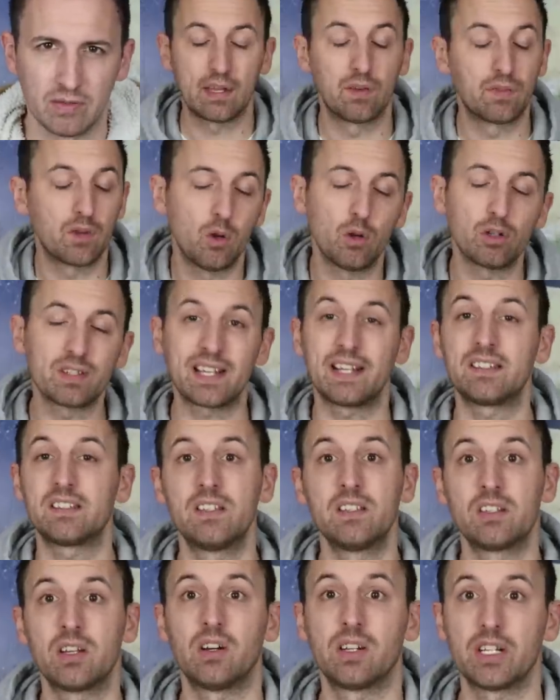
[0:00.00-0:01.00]
Now, of course, that's
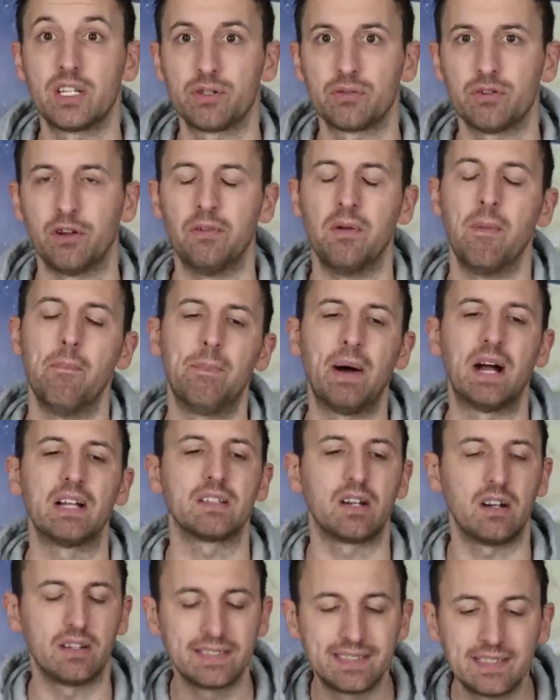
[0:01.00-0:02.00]
entirely true,
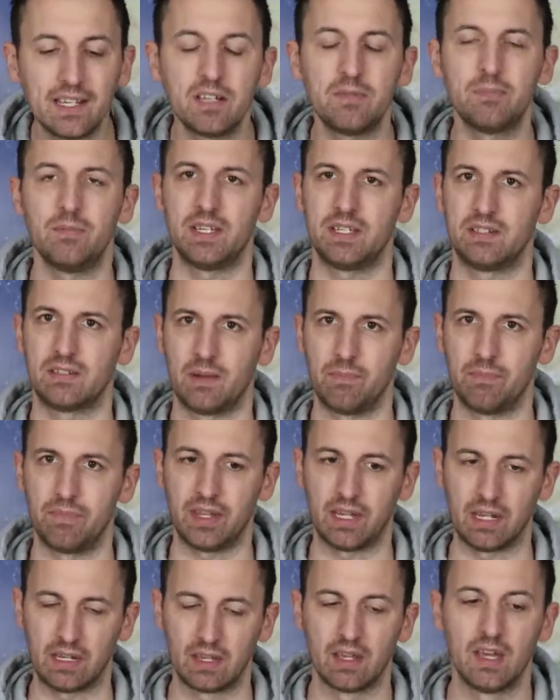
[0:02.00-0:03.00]
but I did miss
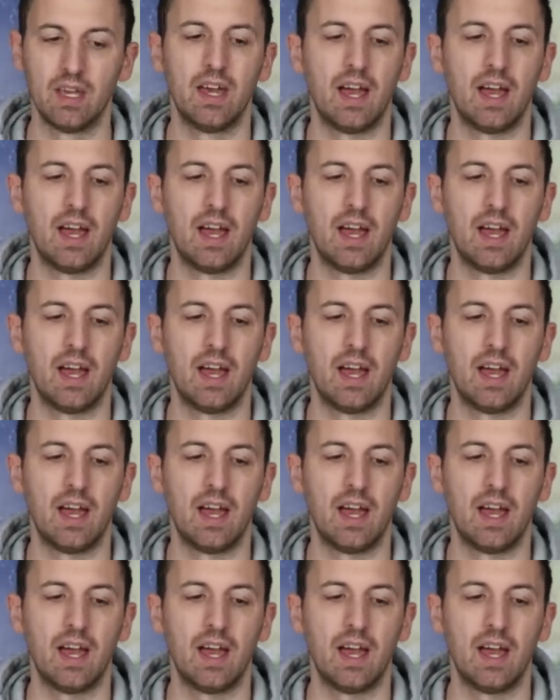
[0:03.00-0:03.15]
something,